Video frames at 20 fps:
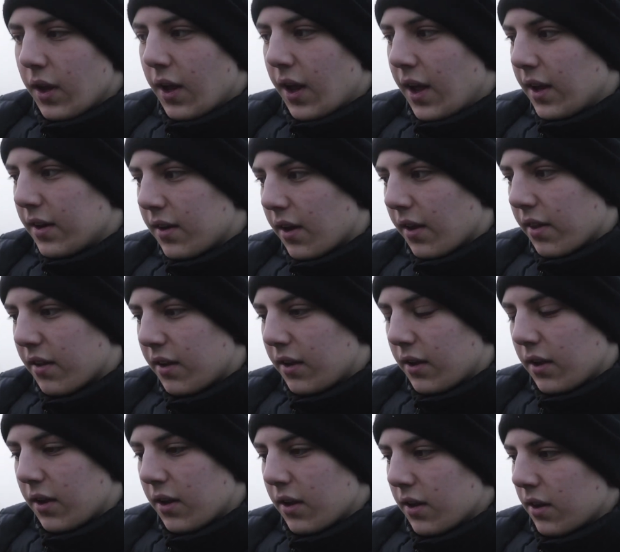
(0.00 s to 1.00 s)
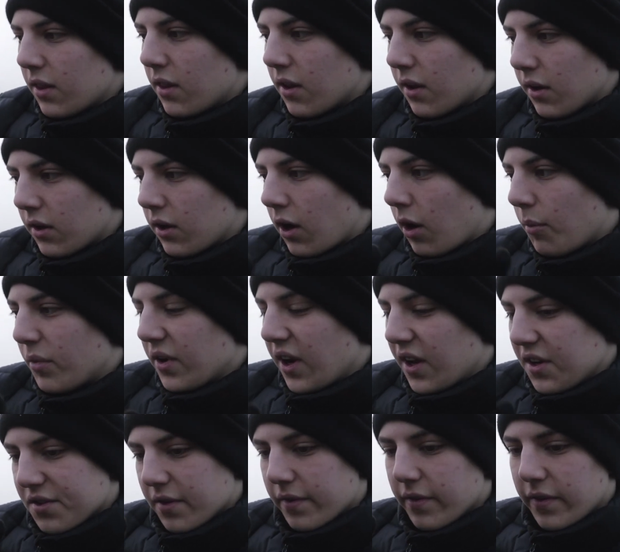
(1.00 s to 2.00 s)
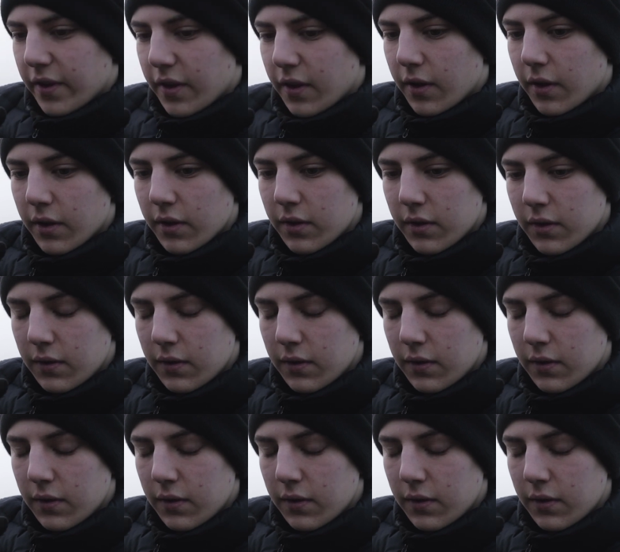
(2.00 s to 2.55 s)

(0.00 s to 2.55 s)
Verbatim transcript: and I think the combination of the